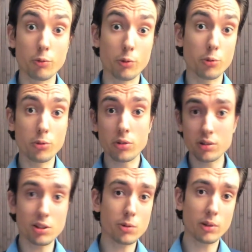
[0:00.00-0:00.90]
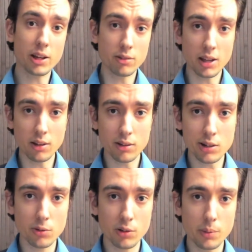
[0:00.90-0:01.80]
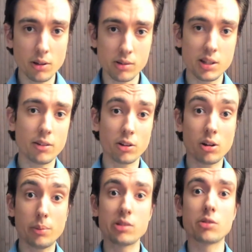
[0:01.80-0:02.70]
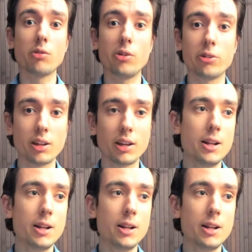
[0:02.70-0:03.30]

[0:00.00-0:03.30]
recruiters that you would like to get in touch with, because now the company is growing,